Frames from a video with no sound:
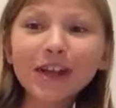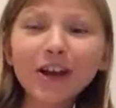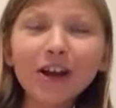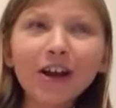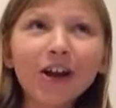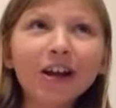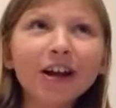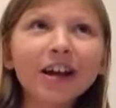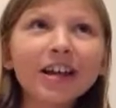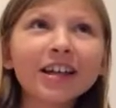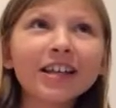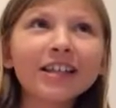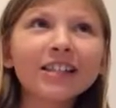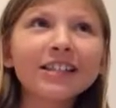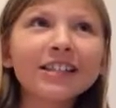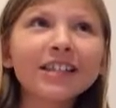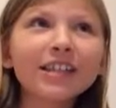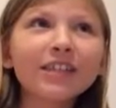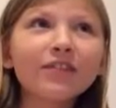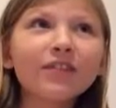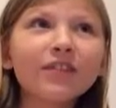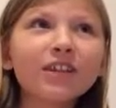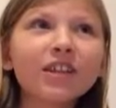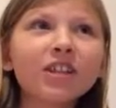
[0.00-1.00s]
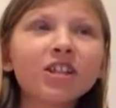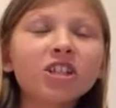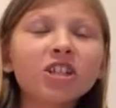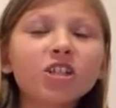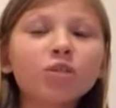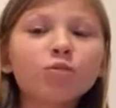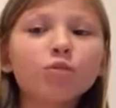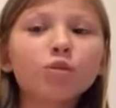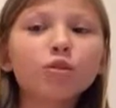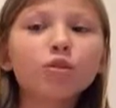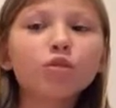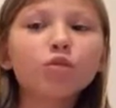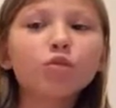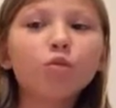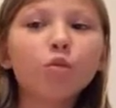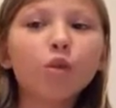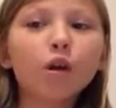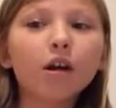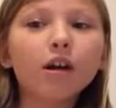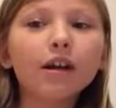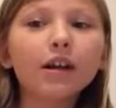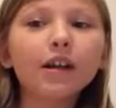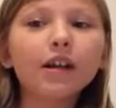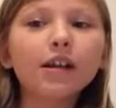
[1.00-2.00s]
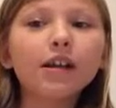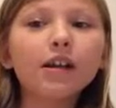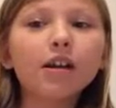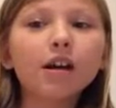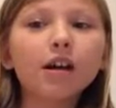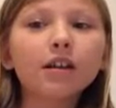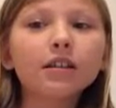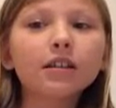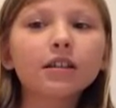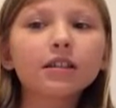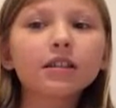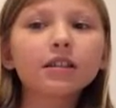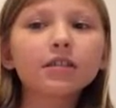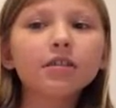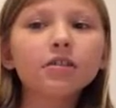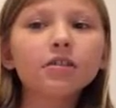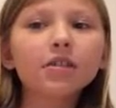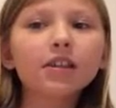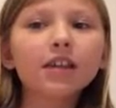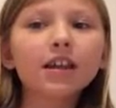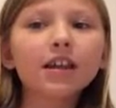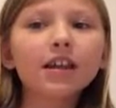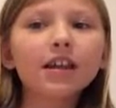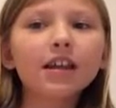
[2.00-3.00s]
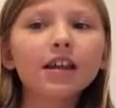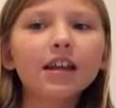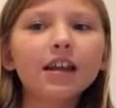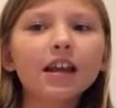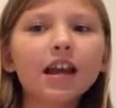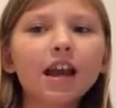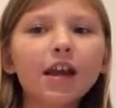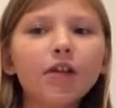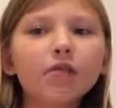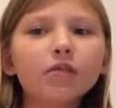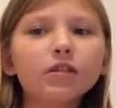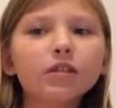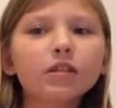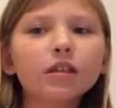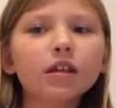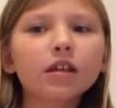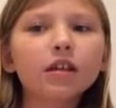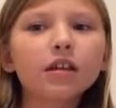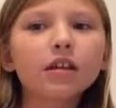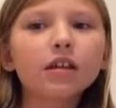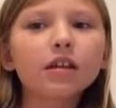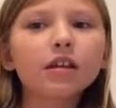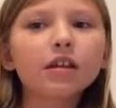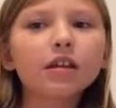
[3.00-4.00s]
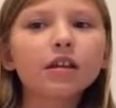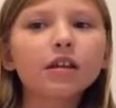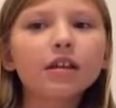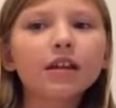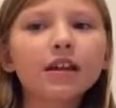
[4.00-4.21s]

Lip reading: the girl on the TV, and she was twerking on the screen, and I was like,